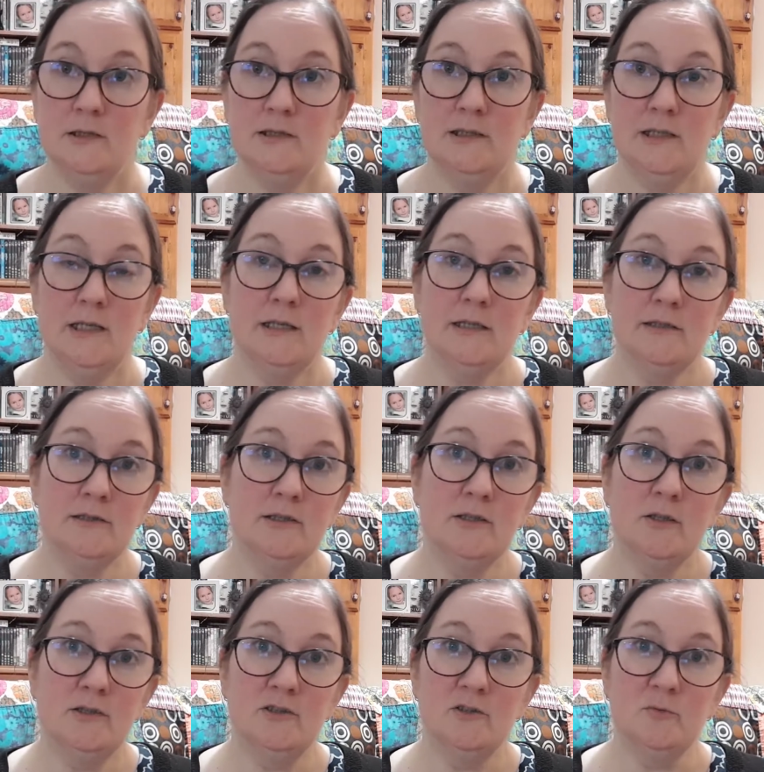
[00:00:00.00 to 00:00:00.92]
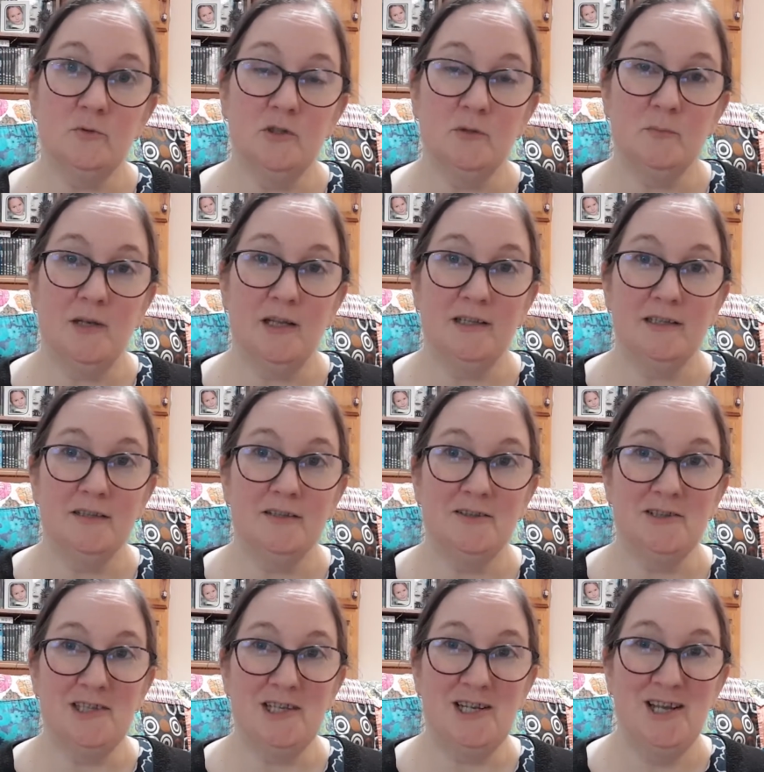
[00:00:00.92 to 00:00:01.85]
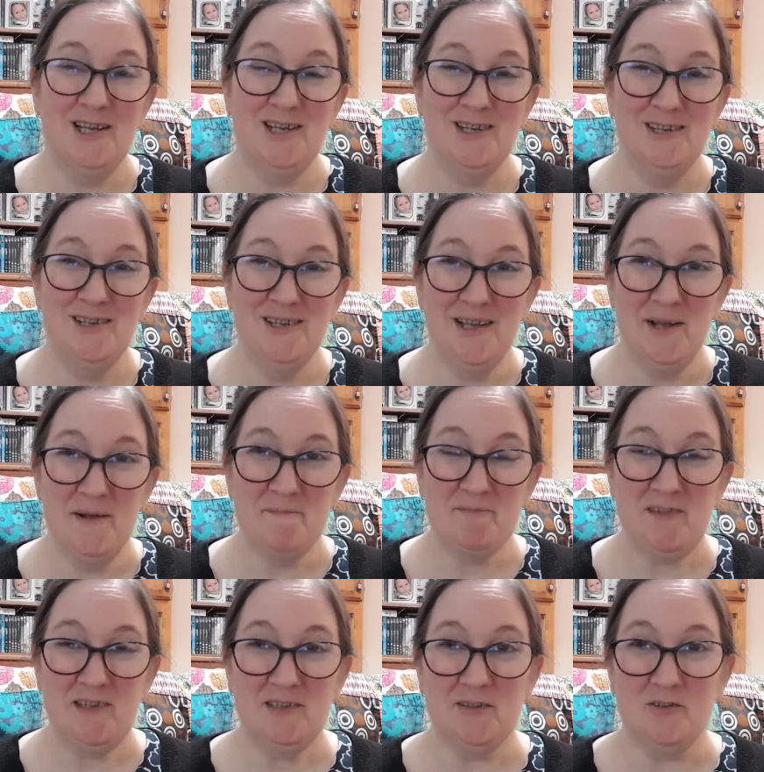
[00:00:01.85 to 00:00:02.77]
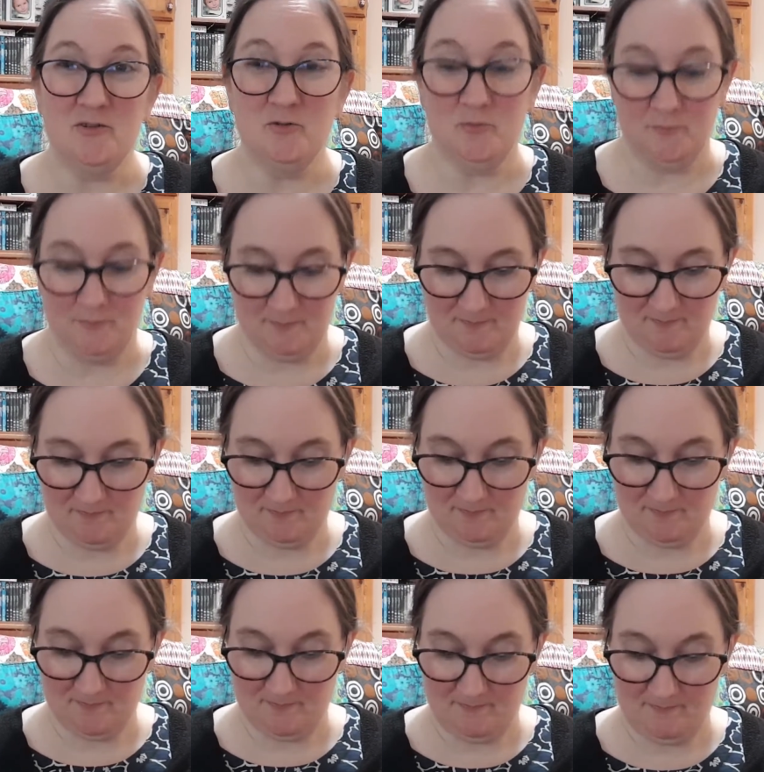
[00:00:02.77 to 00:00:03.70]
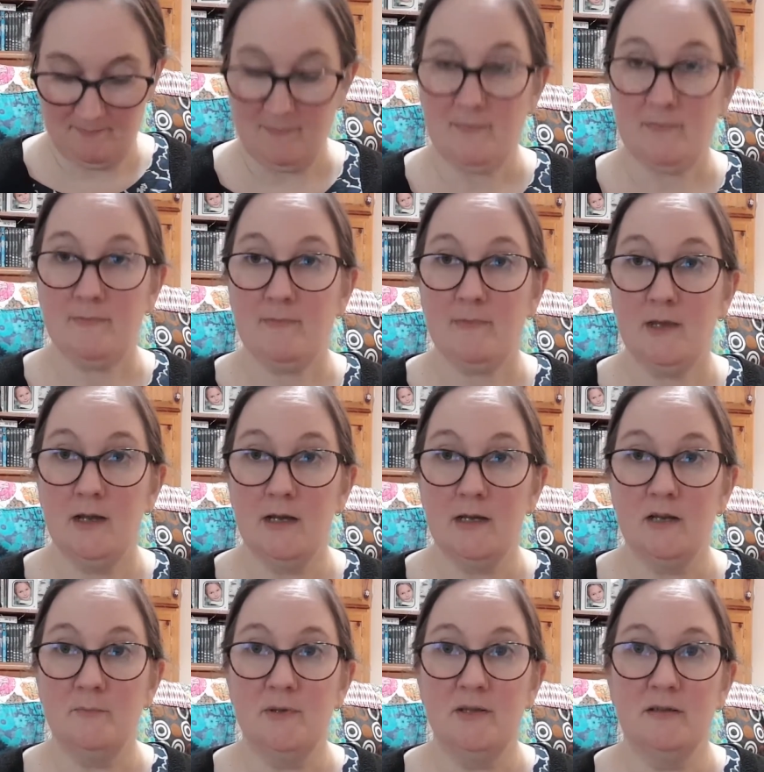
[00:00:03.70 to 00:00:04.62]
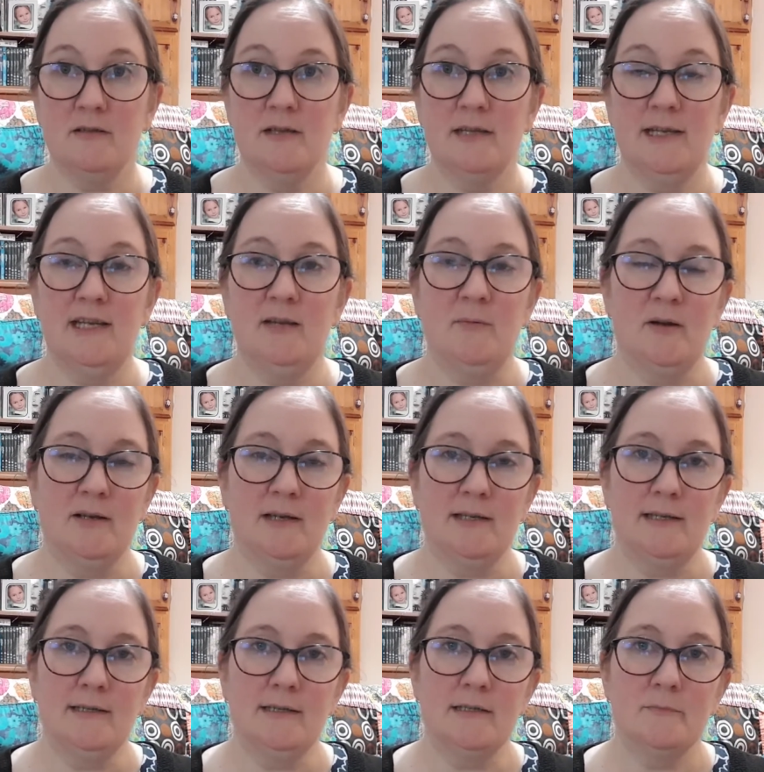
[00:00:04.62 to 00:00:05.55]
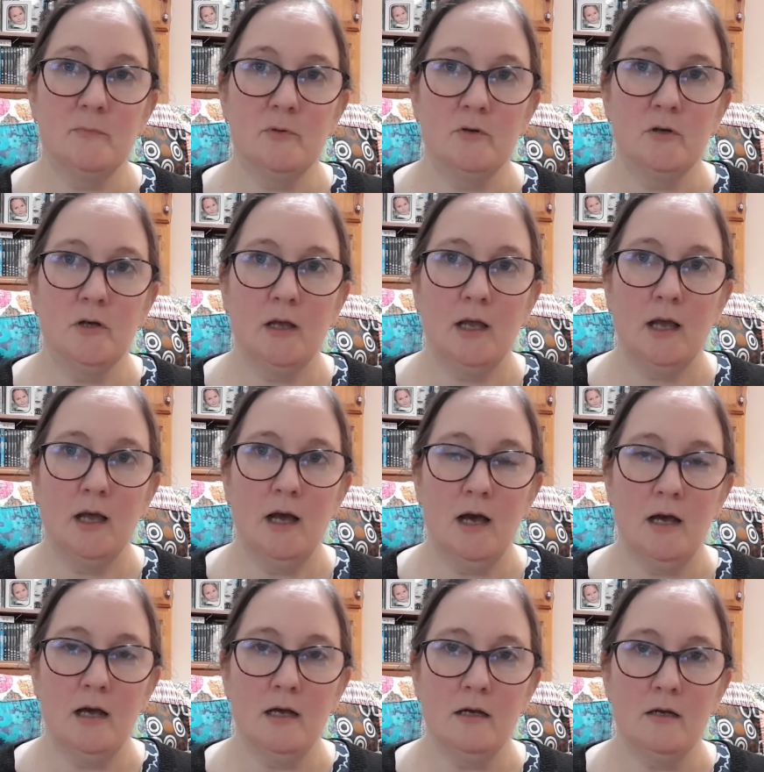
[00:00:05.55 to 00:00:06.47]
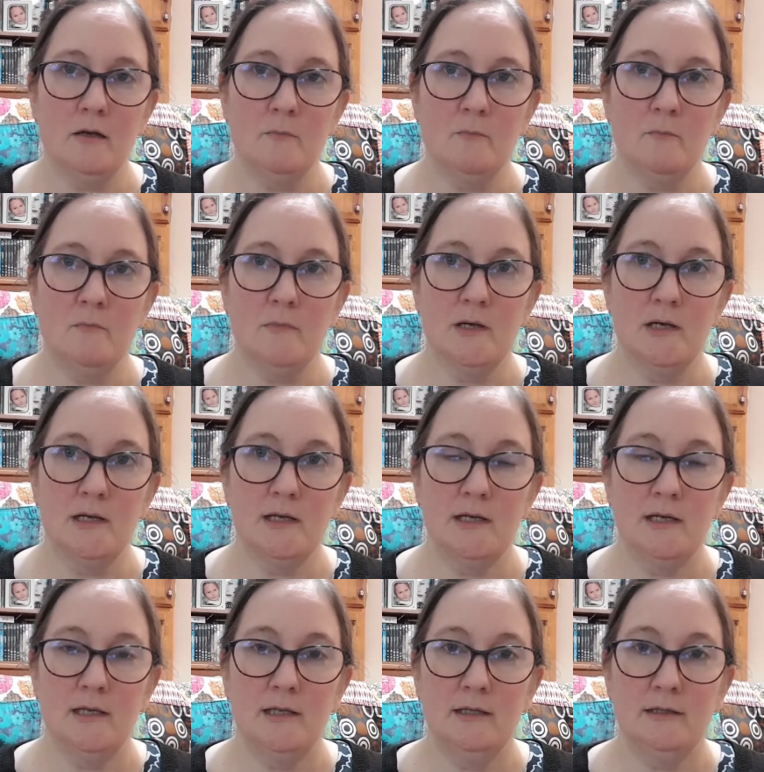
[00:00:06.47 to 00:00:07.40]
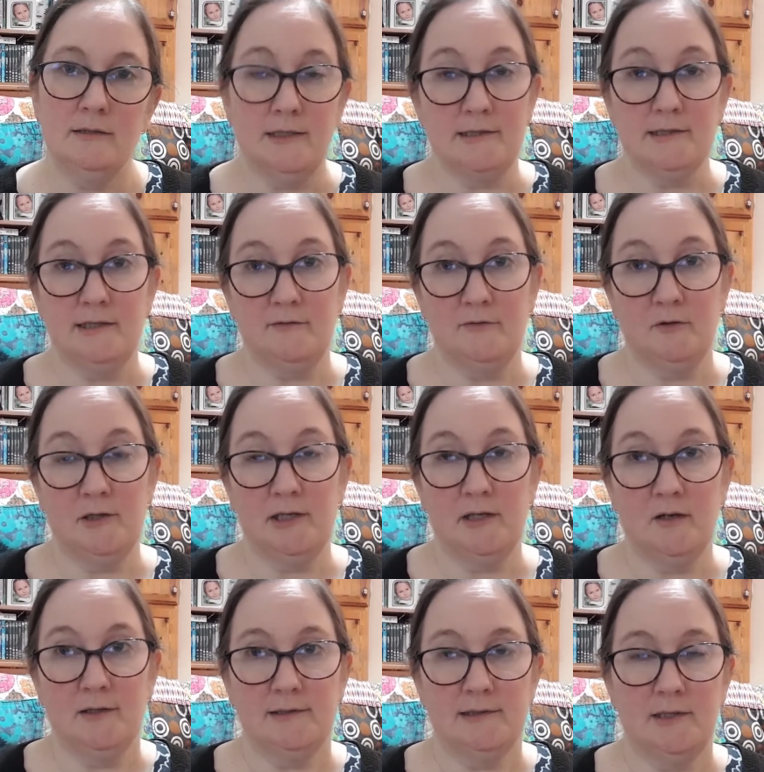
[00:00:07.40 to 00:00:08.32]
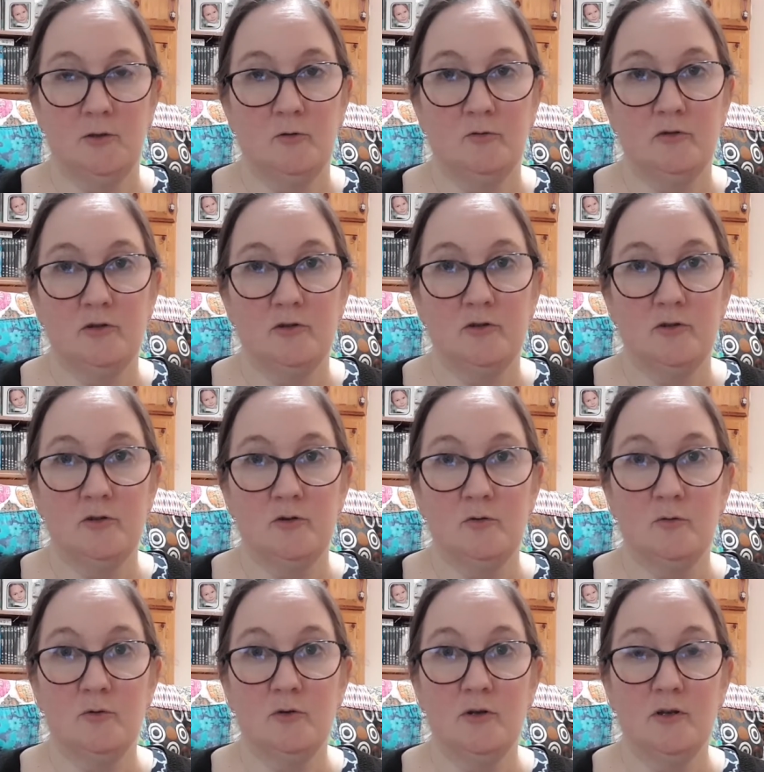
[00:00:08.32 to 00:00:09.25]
Yeah, so I just want a plain cardigan. I thought, and I've been thinking about getting this book. Leslie very kindly offered to